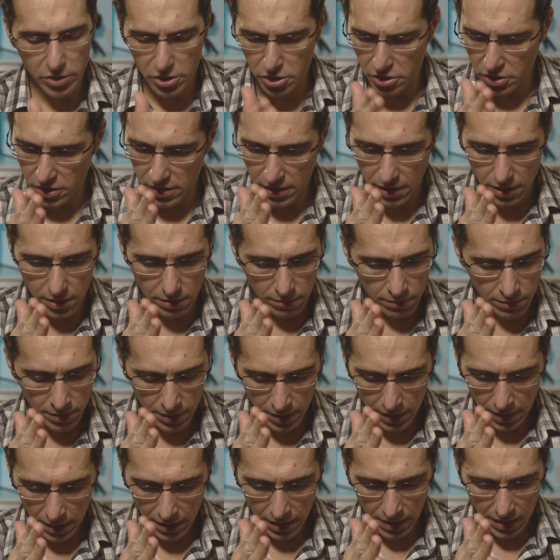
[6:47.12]
just gonna
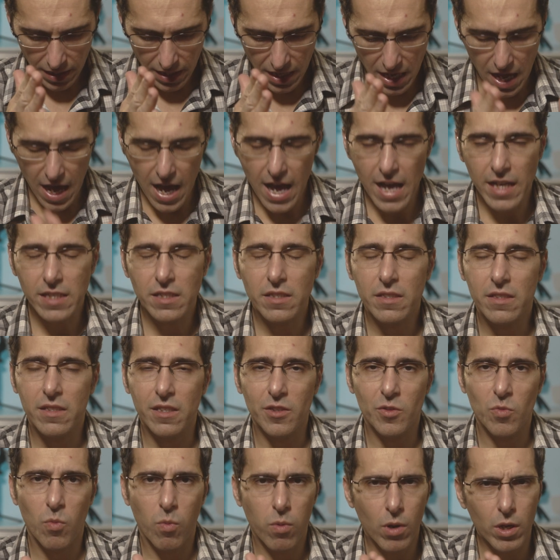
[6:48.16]
cast
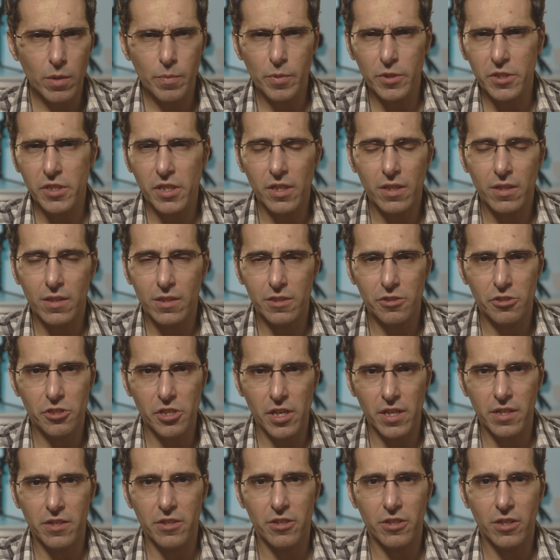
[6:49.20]
this one particular
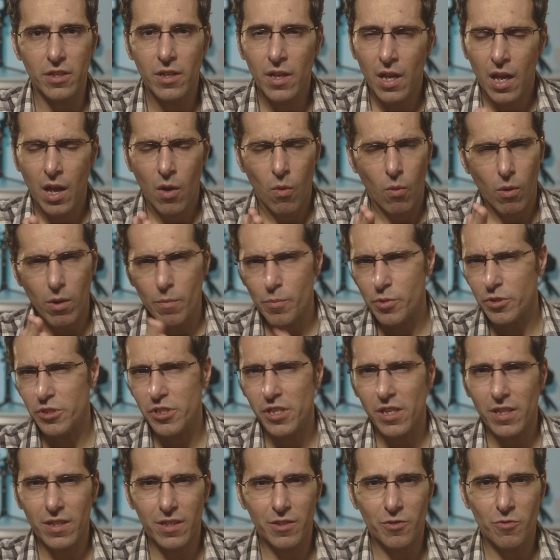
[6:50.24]
gender, one
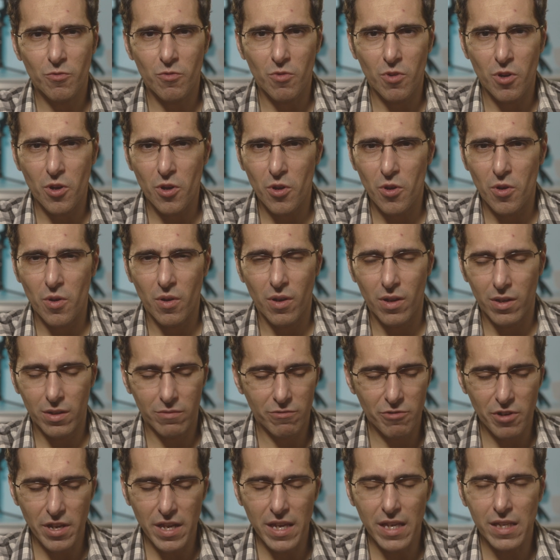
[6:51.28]
particular role,
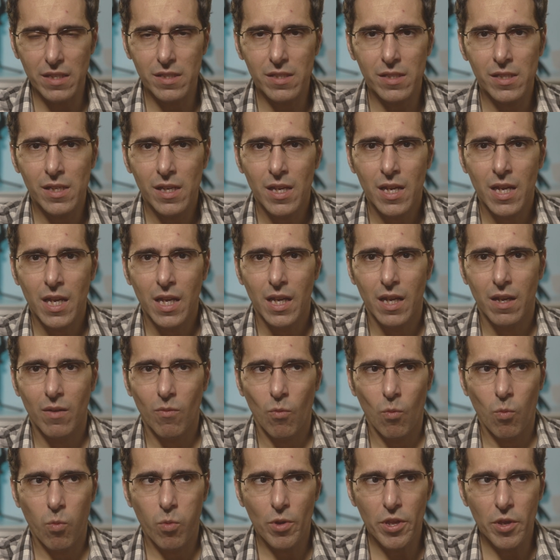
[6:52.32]
race,
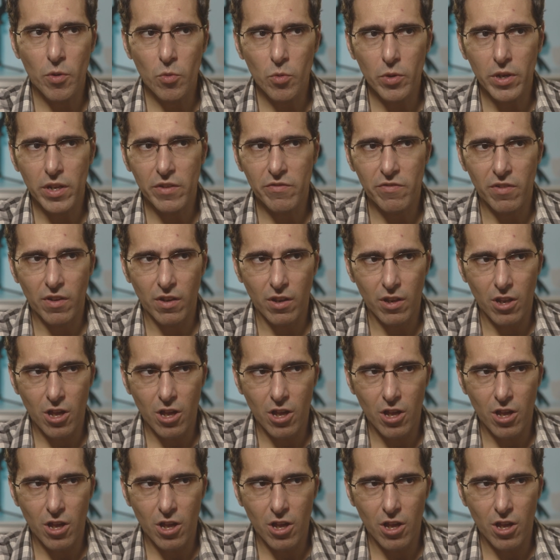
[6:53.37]
we would have